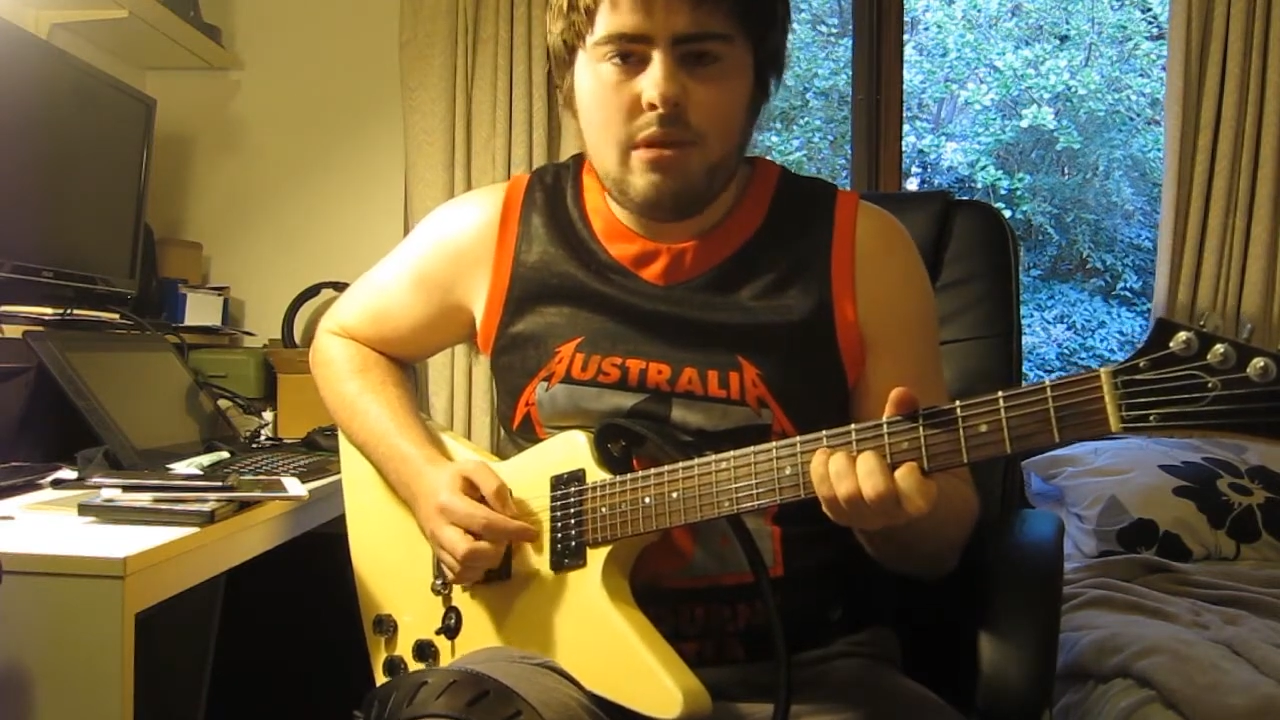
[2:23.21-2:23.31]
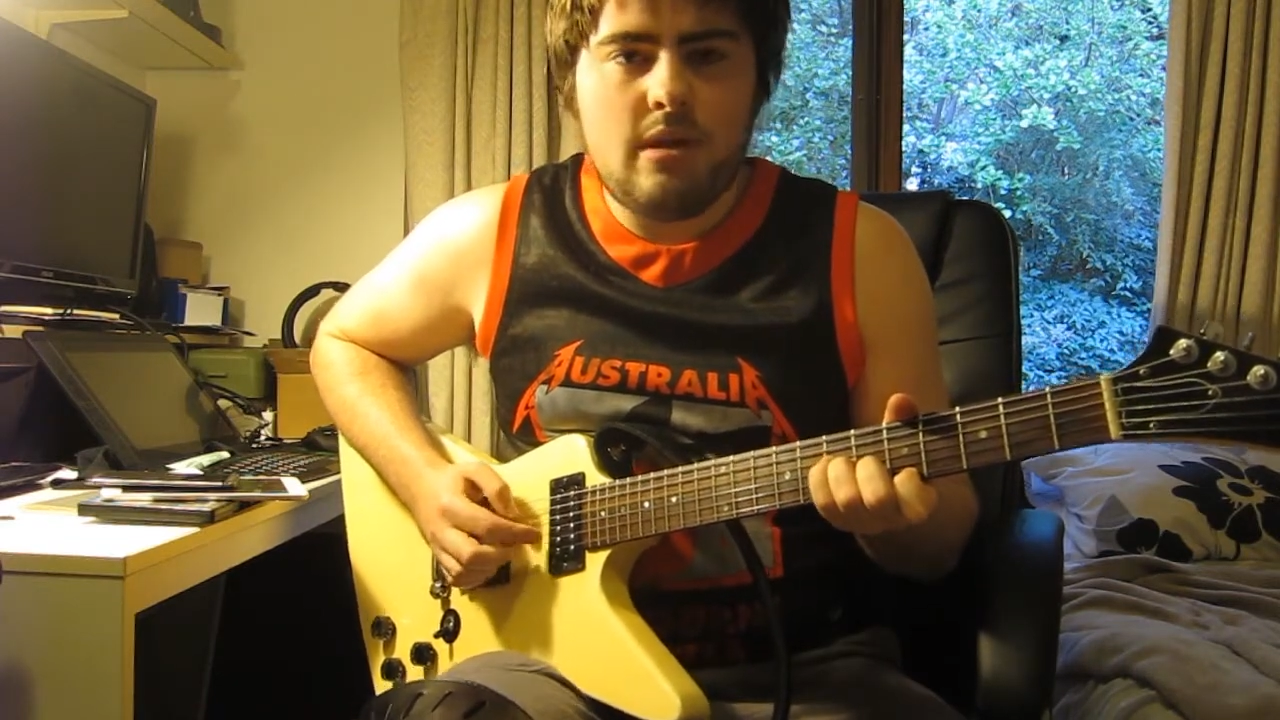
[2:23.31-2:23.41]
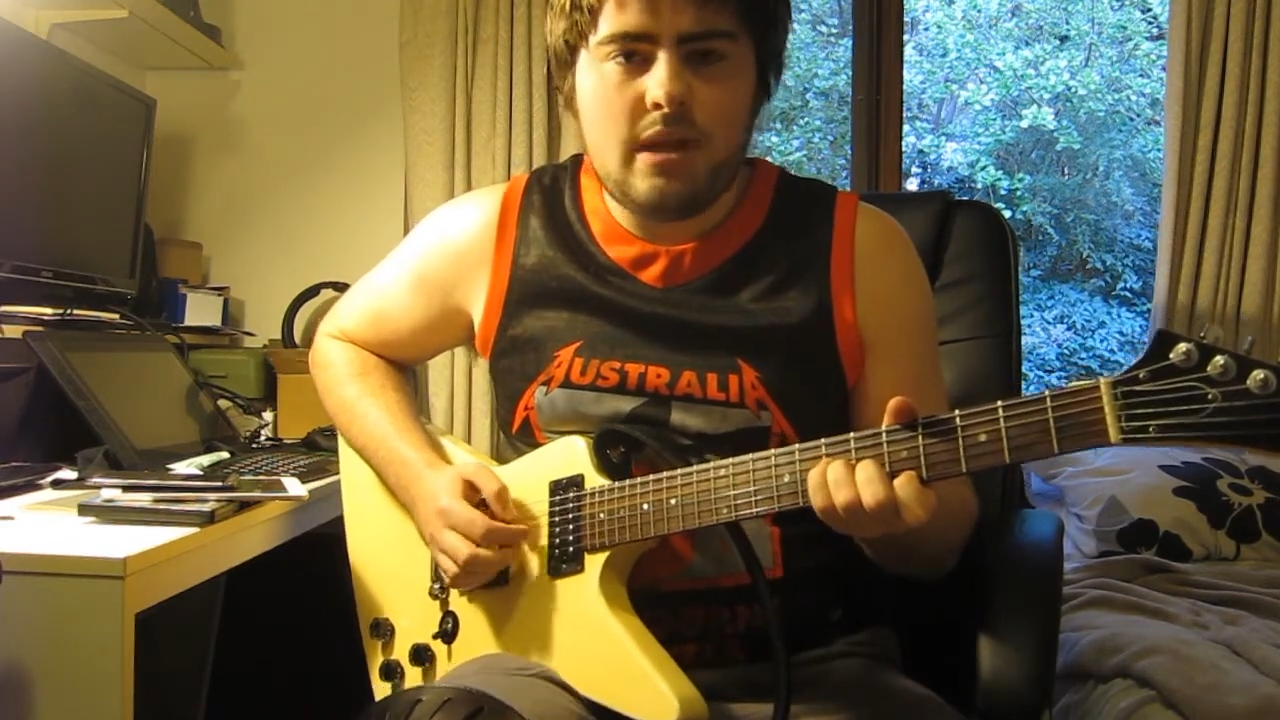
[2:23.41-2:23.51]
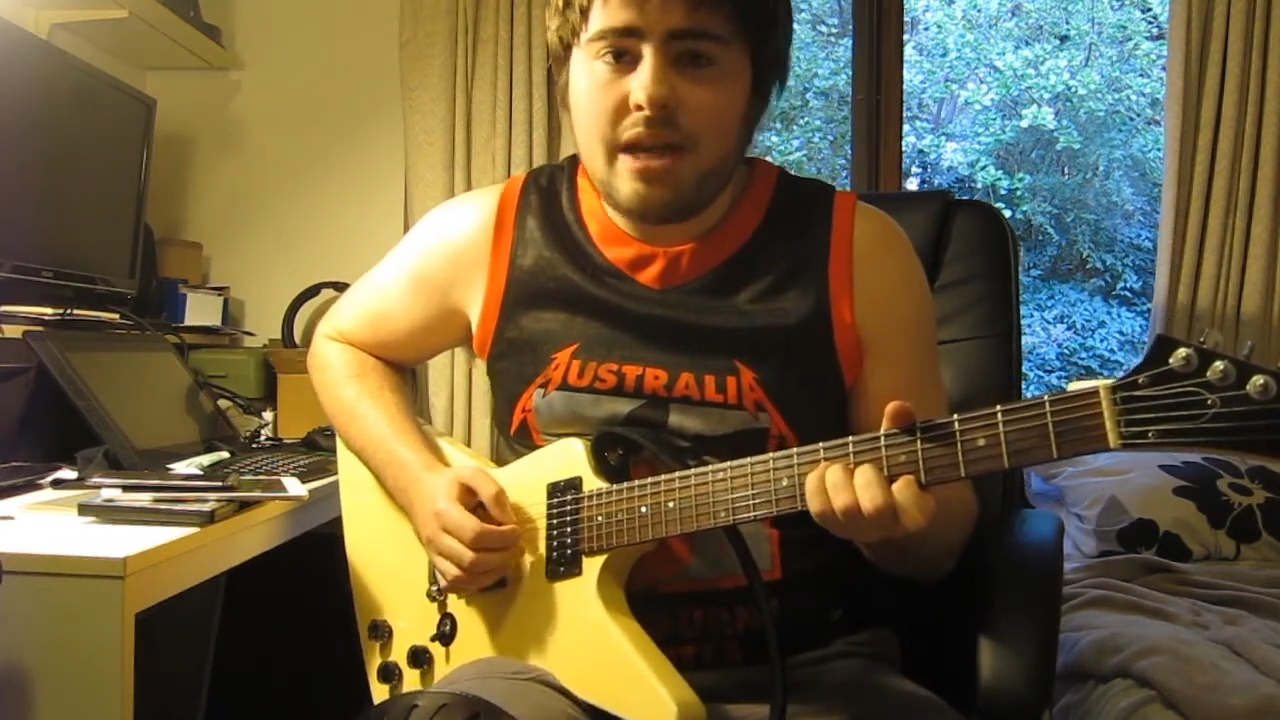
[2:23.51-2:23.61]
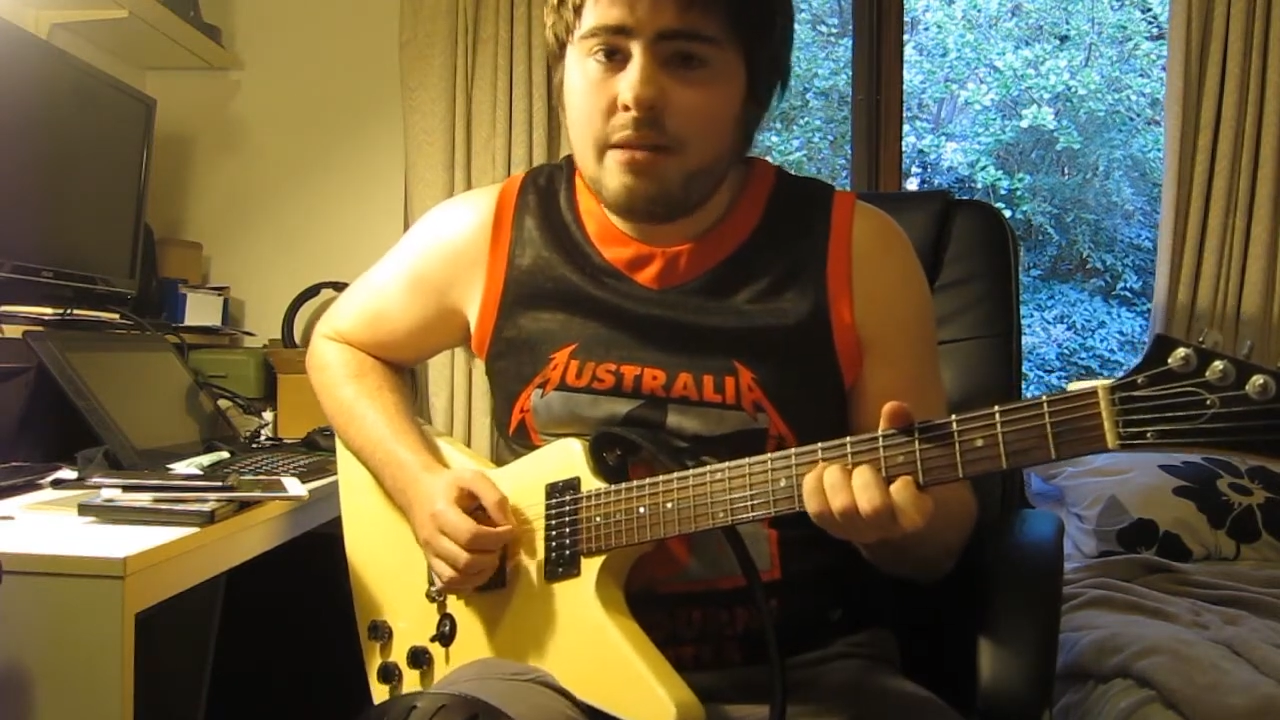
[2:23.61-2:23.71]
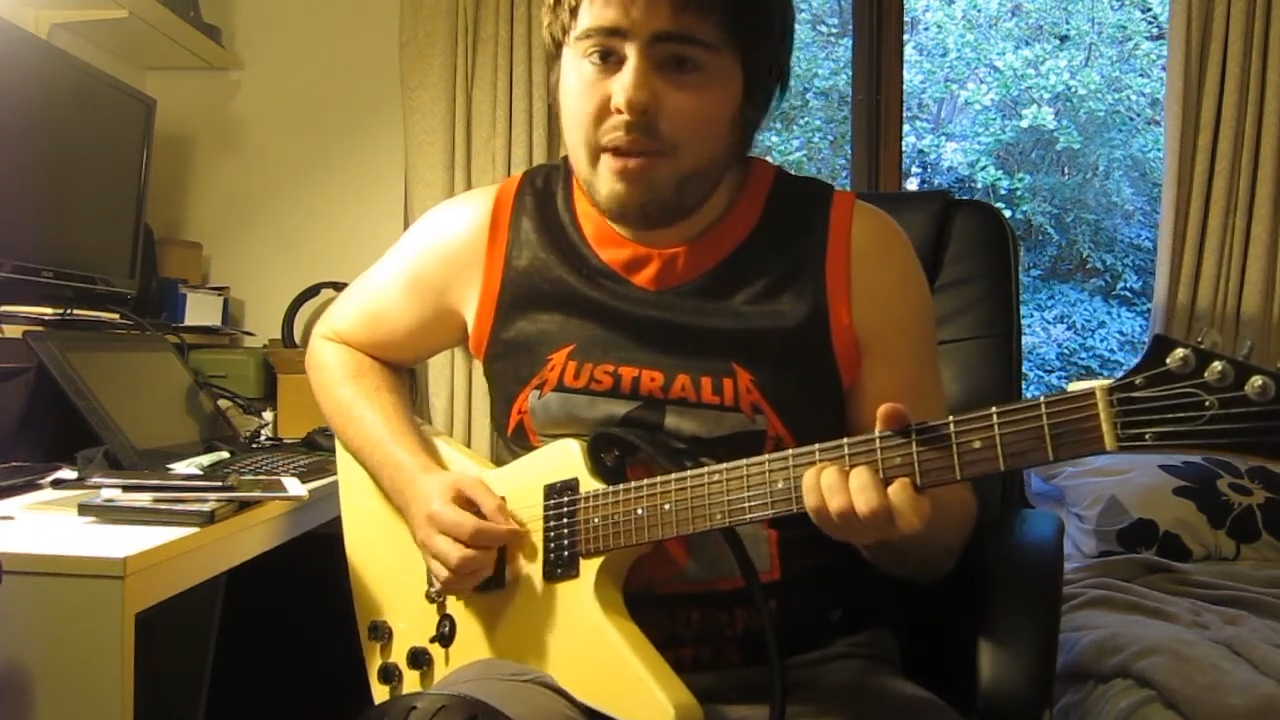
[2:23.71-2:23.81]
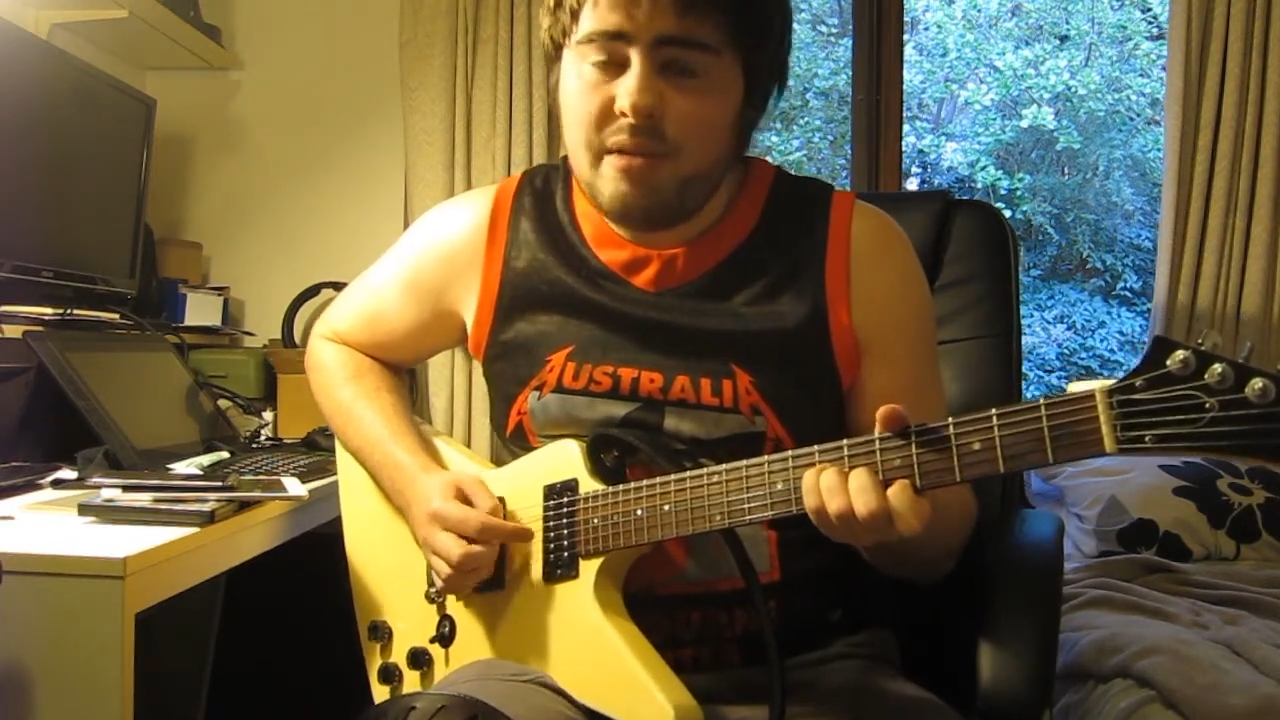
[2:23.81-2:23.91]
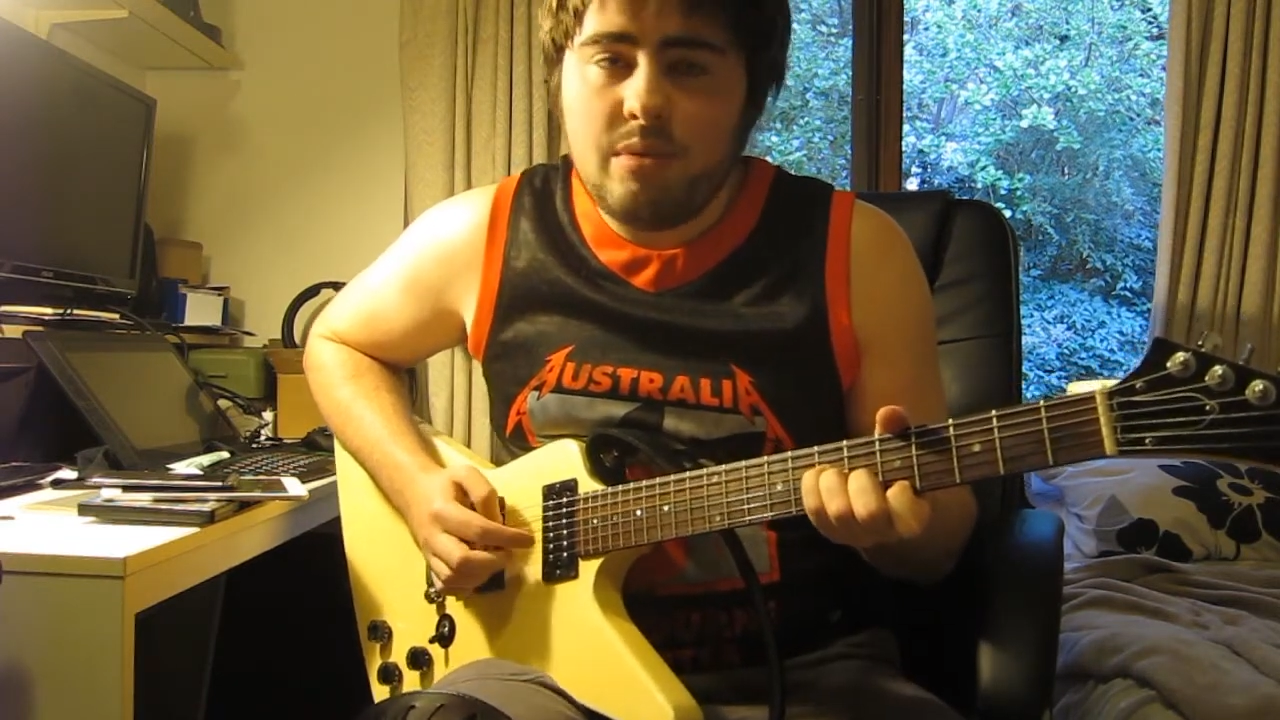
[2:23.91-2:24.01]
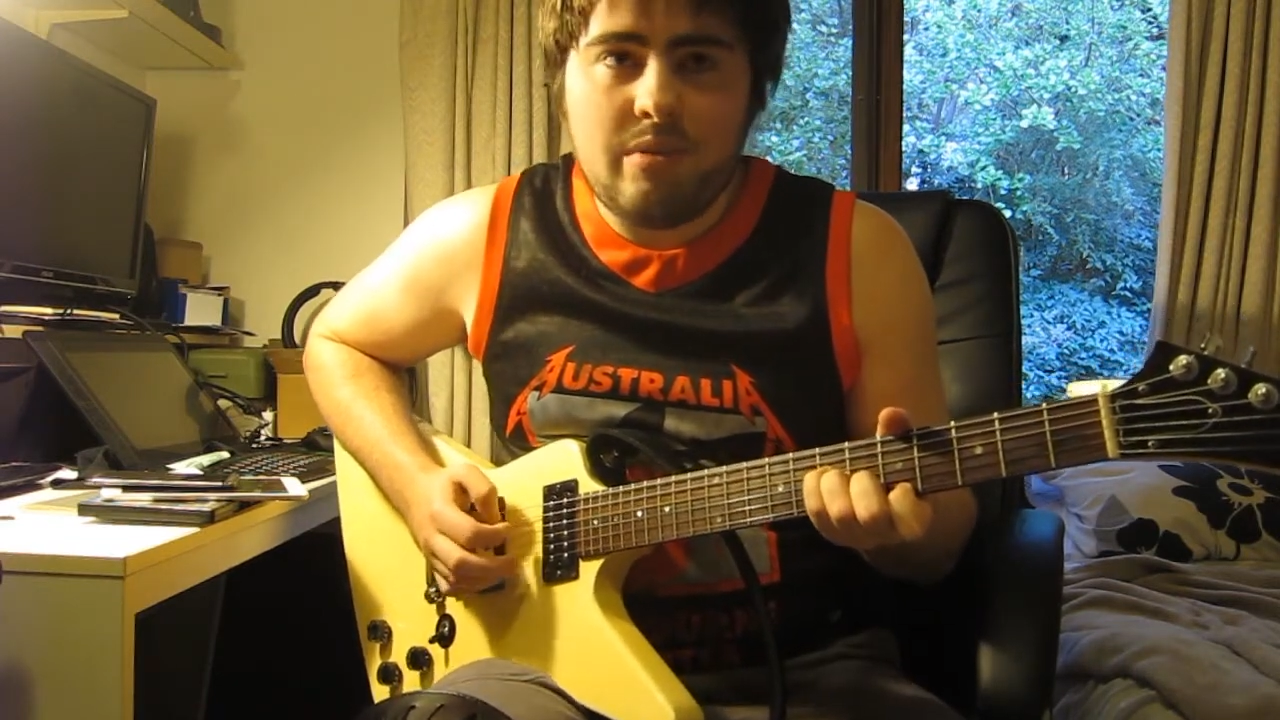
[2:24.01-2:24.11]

look at other people